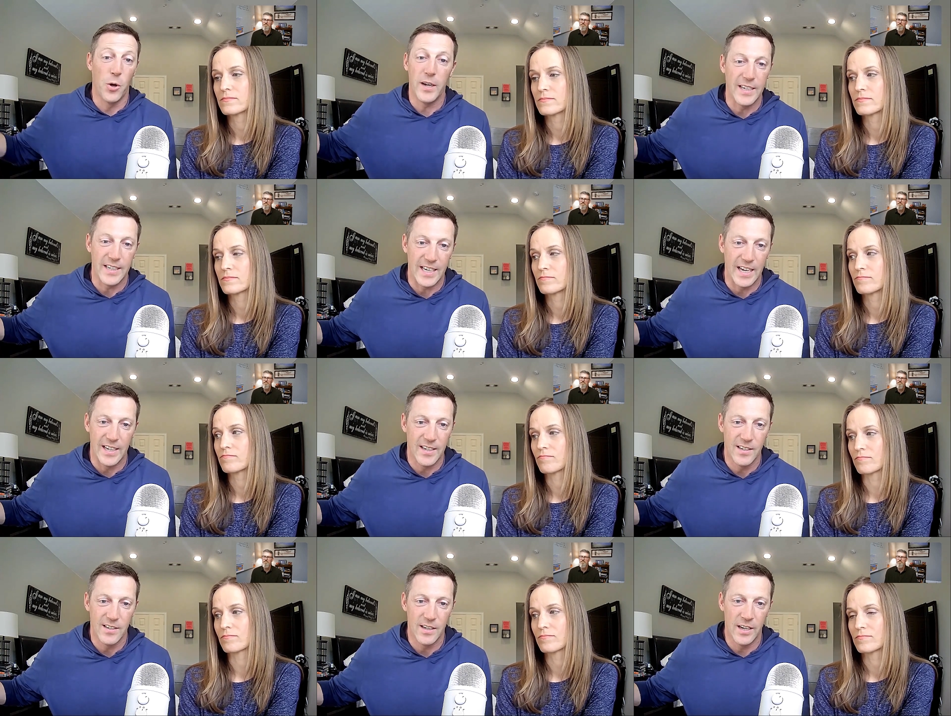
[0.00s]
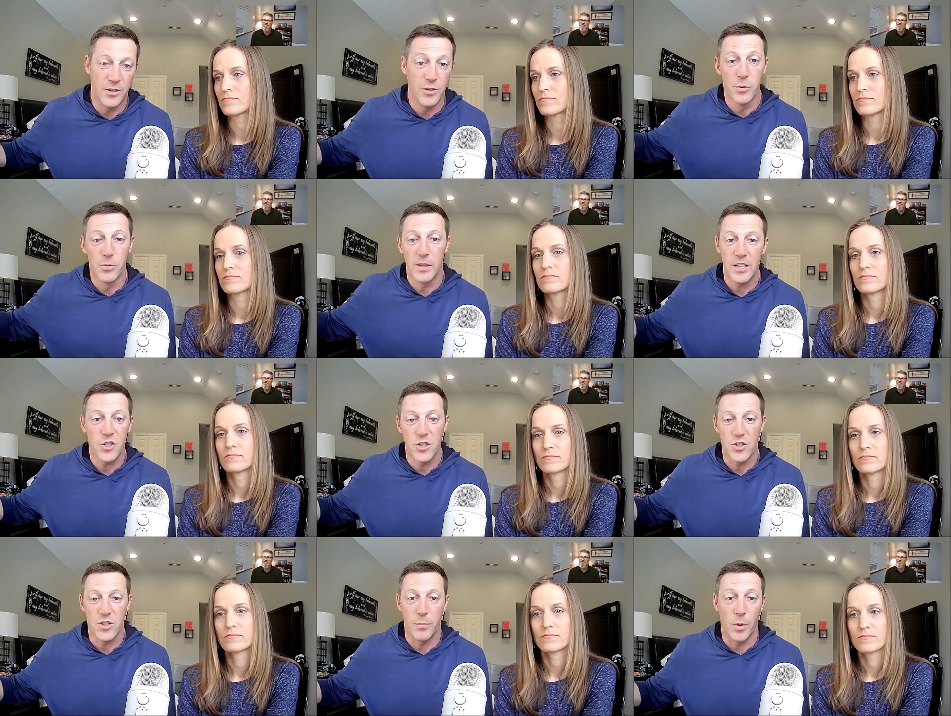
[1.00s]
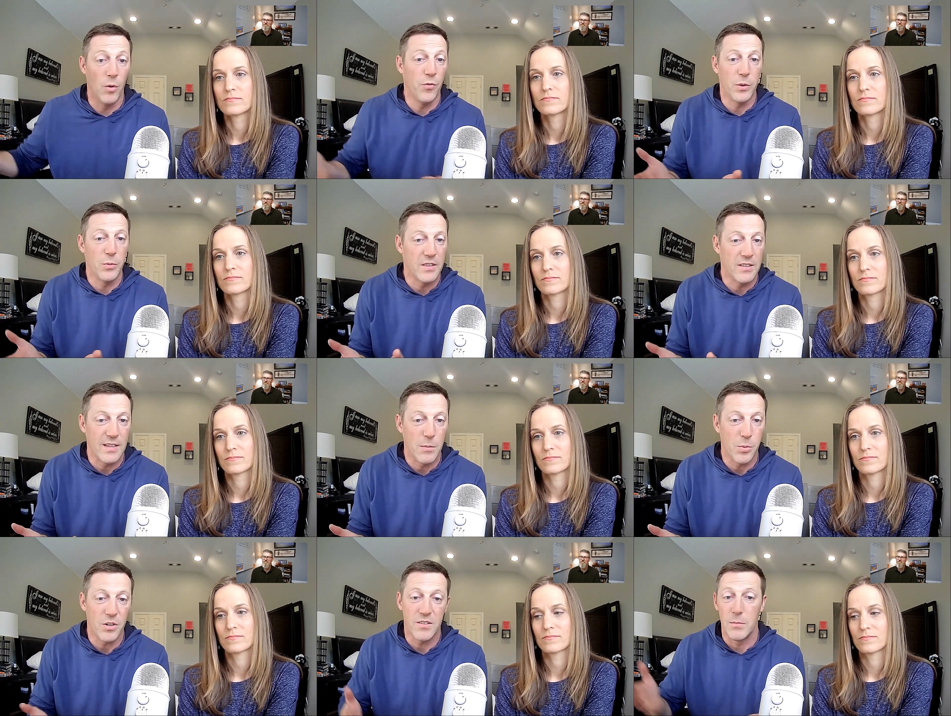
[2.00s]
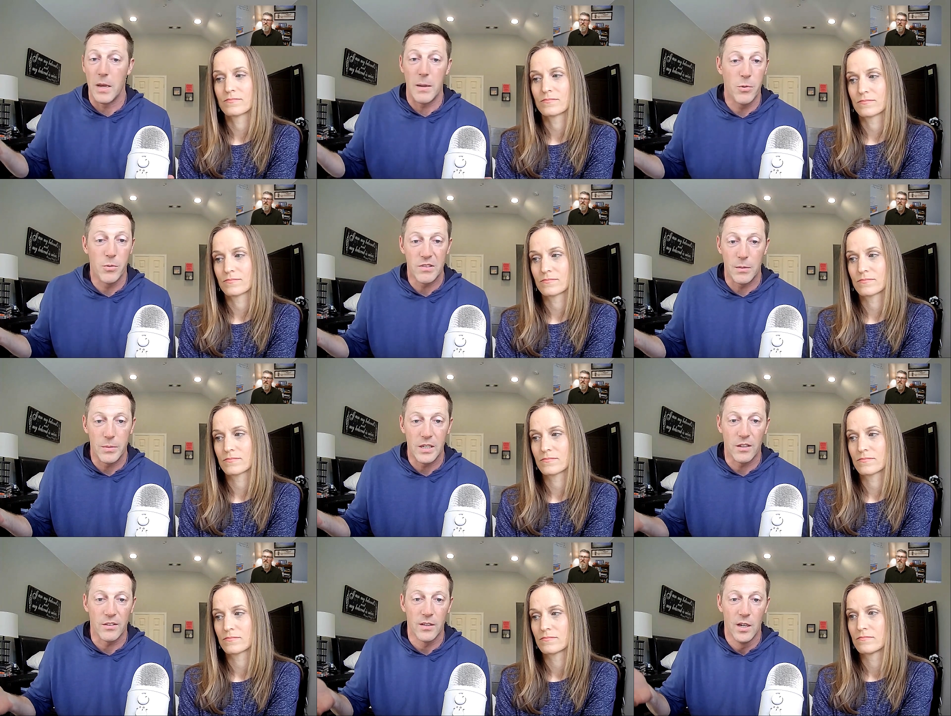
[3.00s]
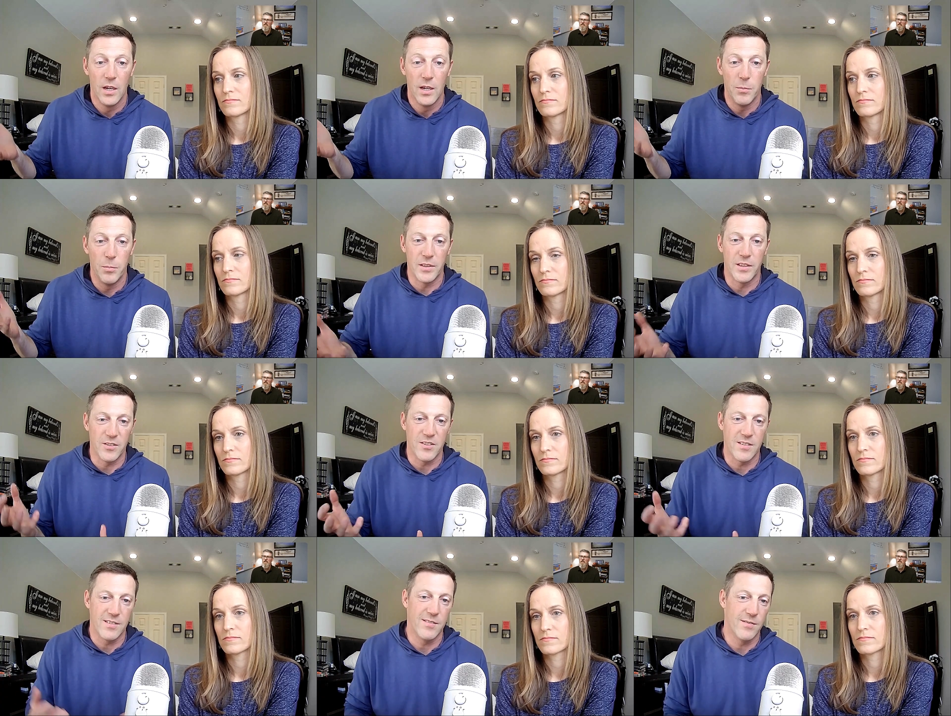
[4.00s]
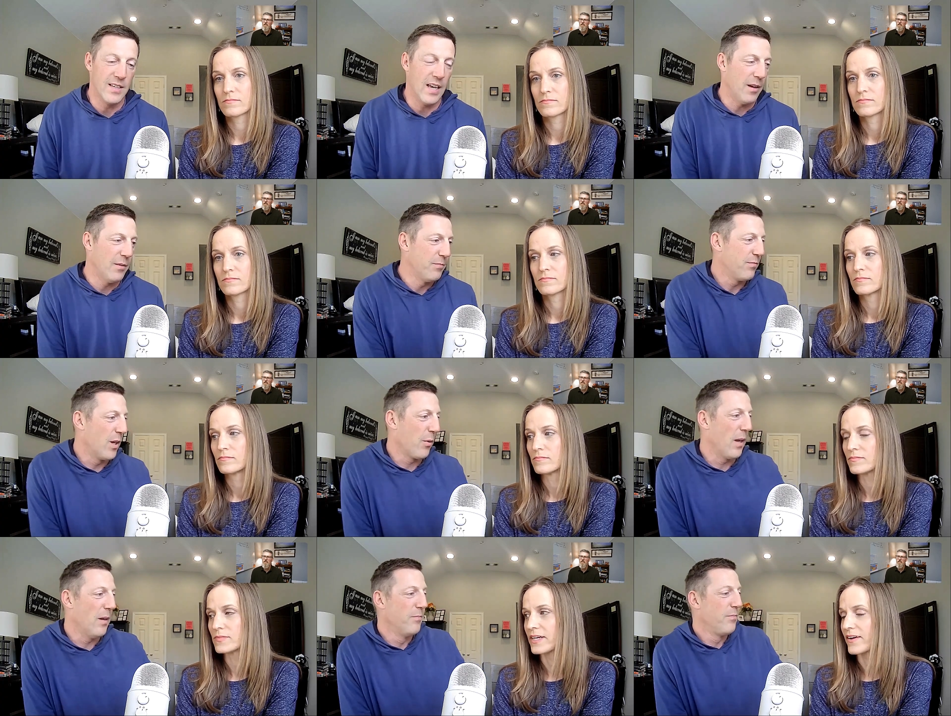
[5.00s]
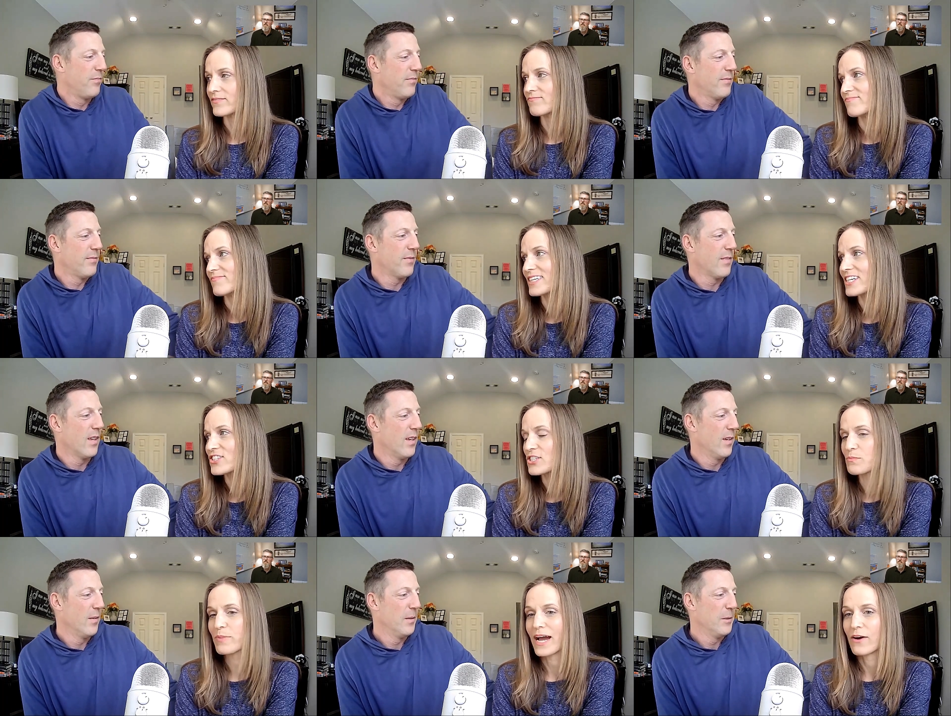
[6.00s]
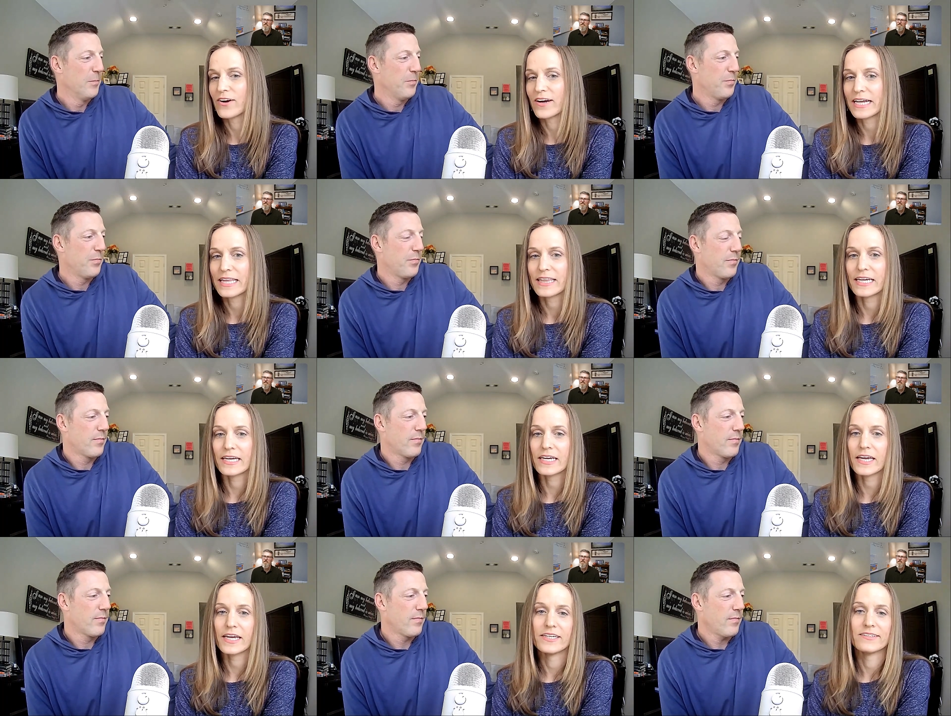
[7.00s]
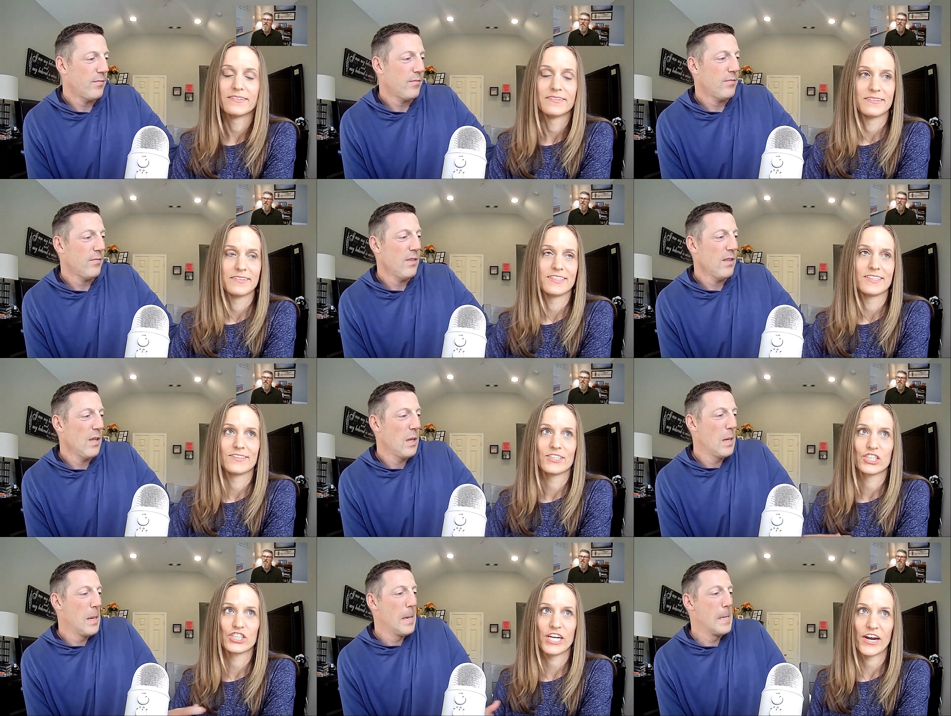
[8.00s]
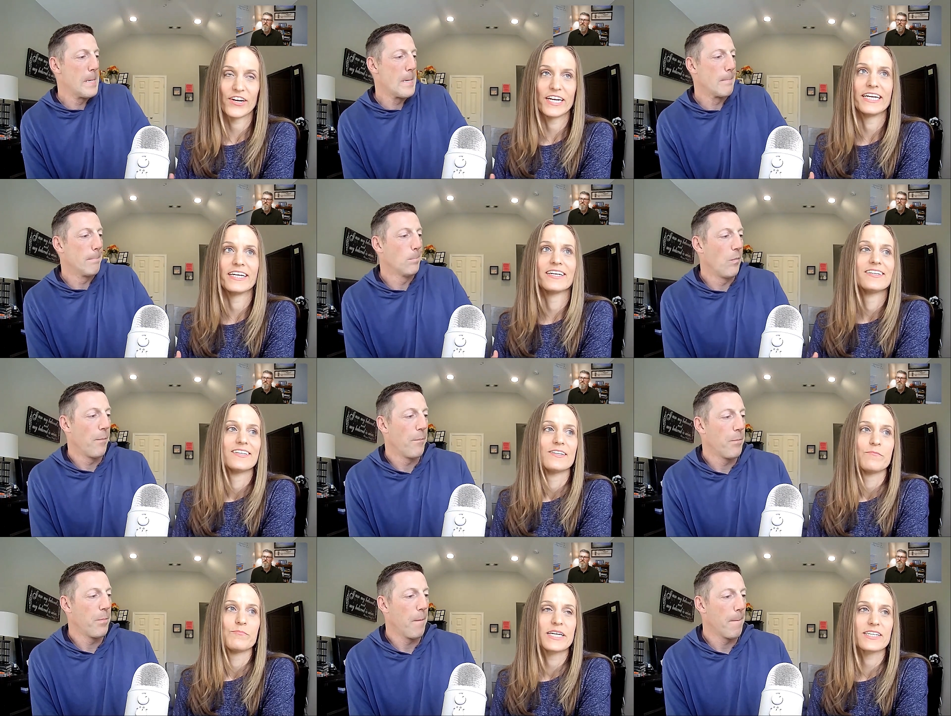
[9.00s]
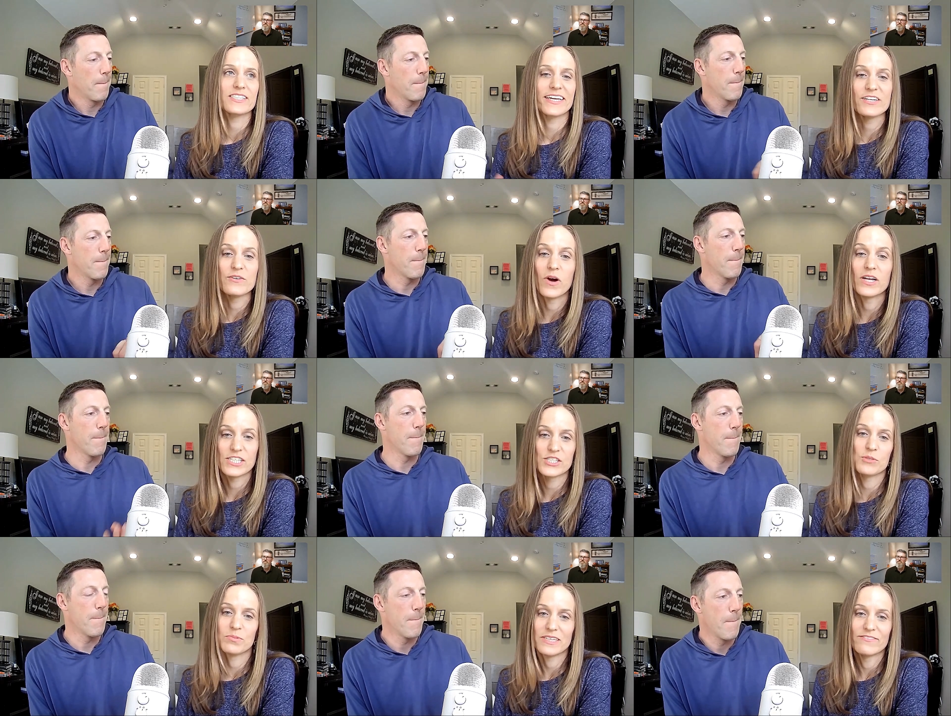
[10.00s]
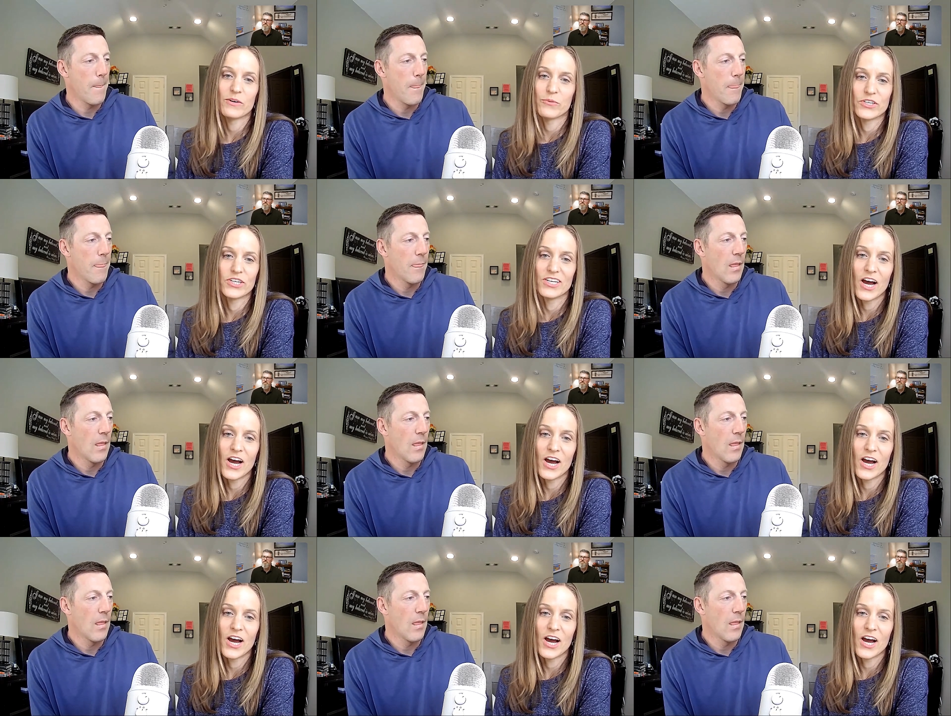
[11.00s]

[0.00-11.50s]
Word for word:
Speaker 1: joy again, and a new relationship, hopefully with the same person, maybe with somebody else. But there's yeah, okay,
Speaker 2: yeah. There's just power, I think, in sharing because Satan wants us to believe that we're